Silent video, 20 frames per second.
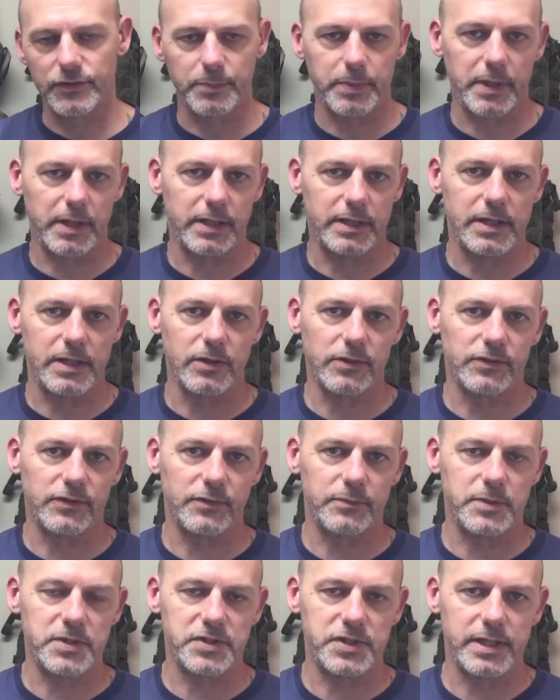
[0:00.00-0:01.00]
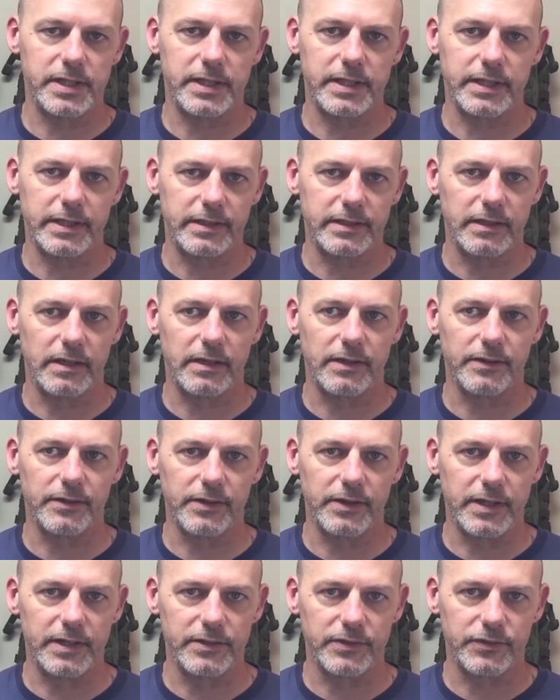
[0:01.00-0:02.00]
upon years of machining in other
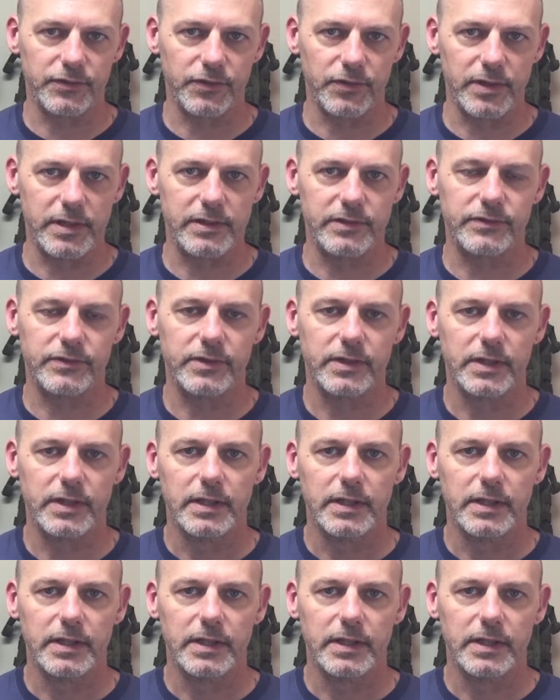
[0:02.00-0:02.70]
industries.